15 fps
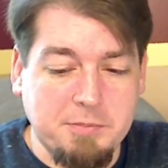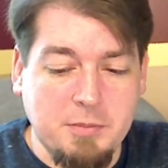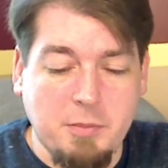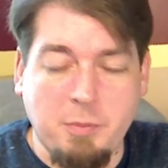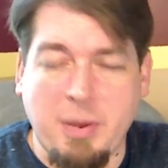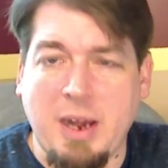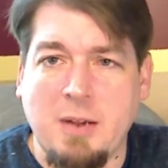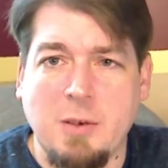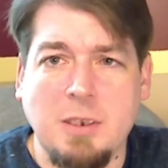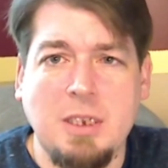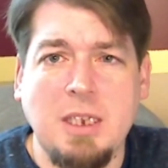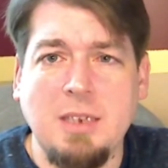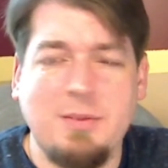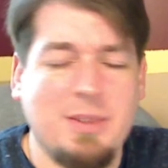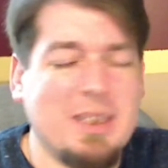Battery
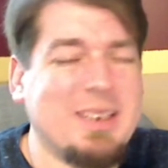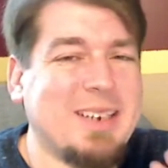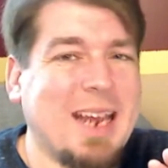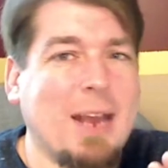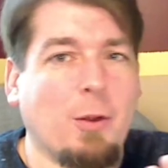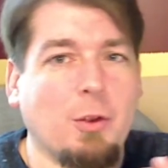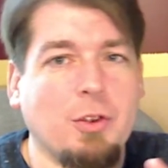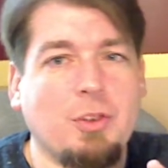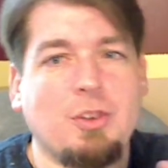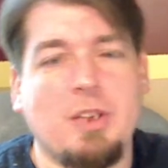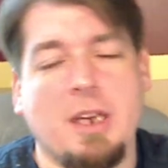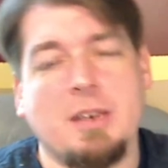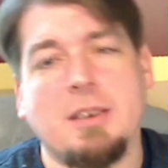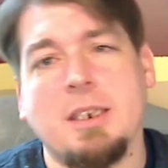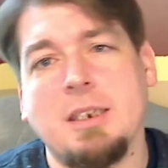life is
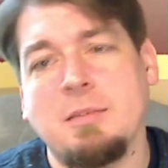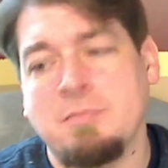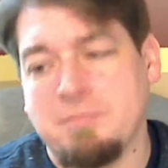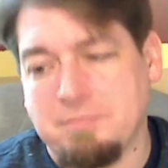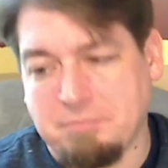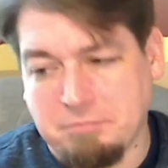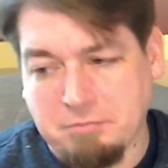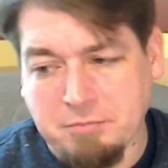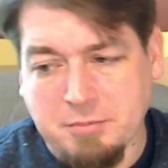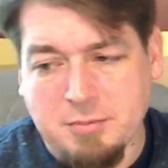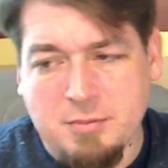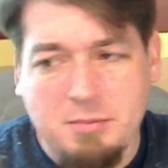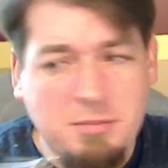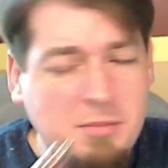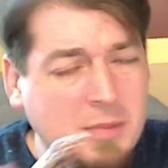outstanding.
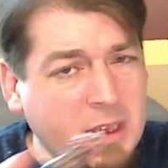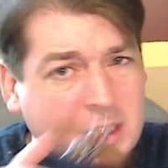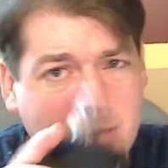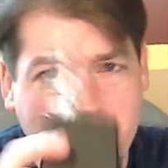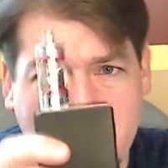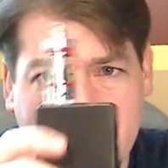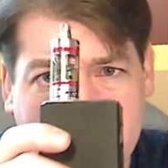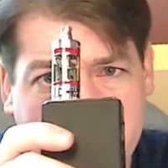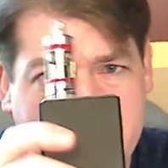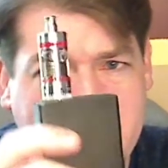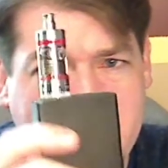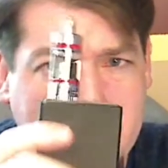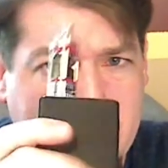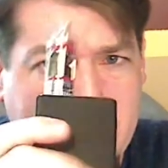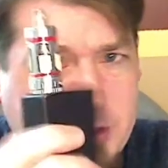If you're gonna vape
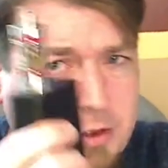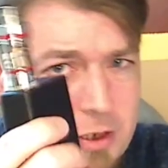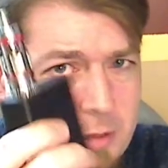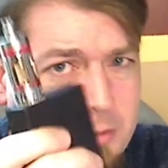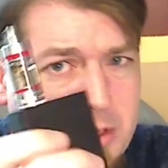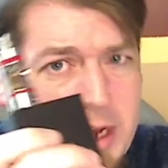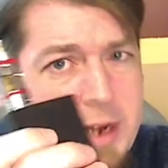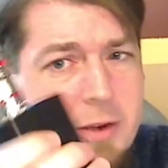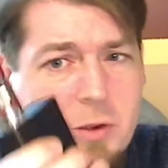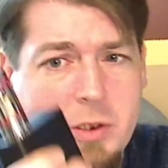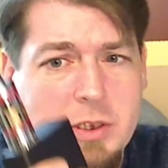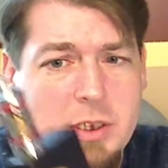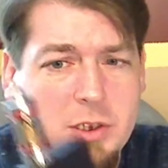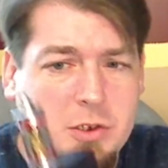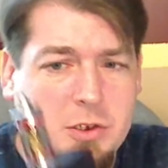like a Sub-Tank on
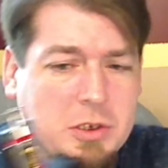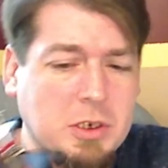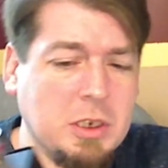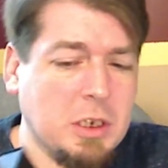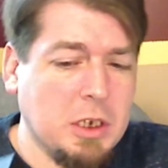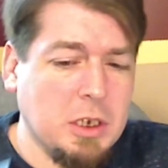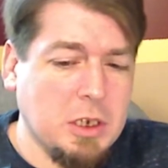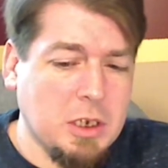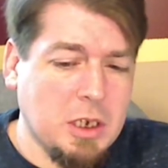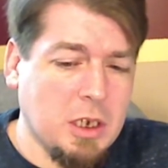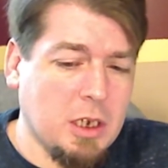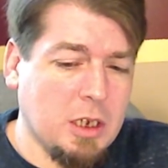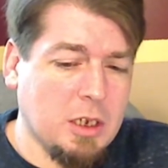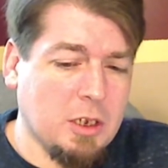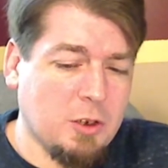this,
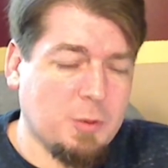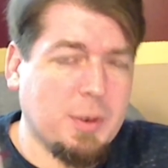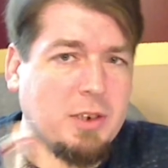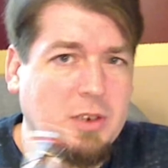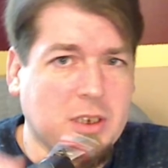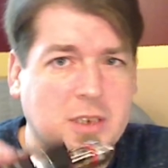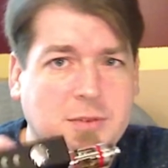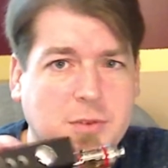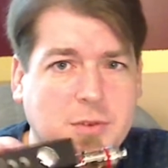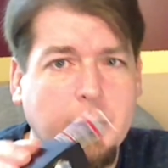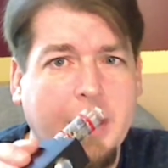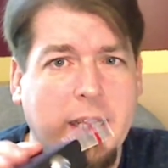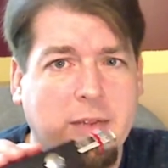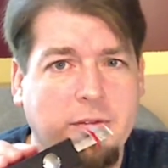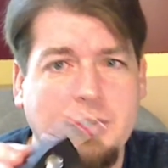especially if you
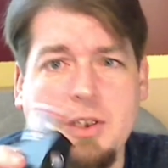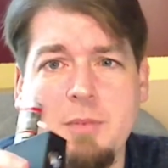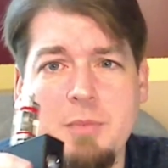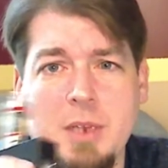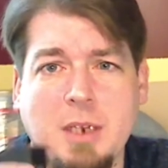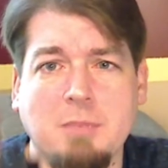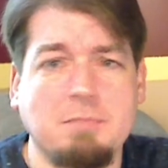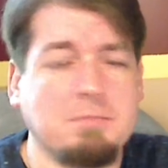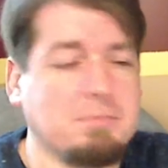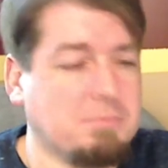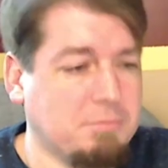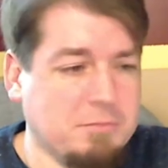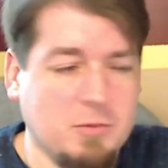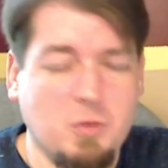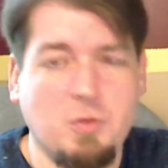have something
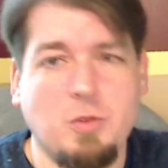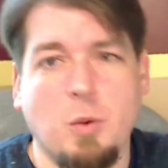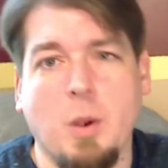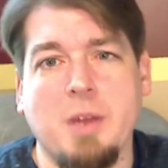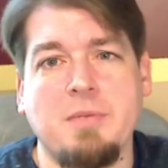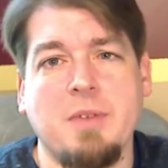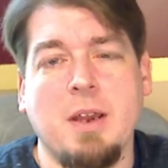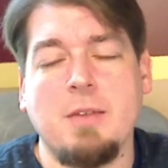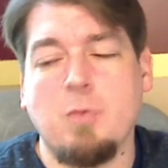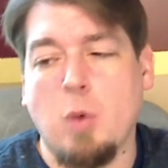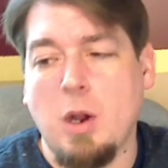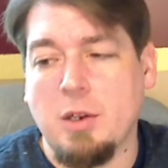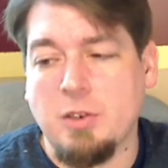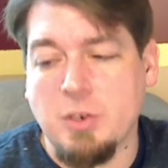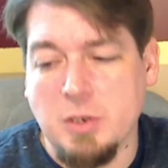25
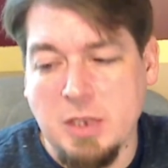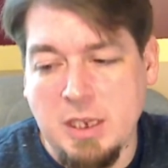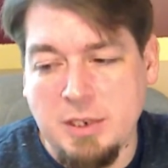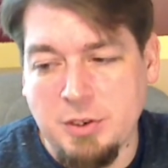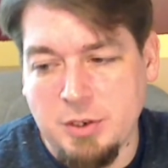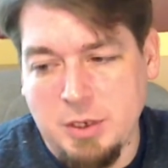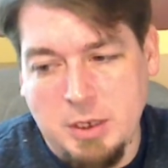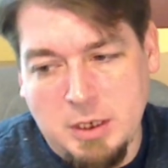watts or less,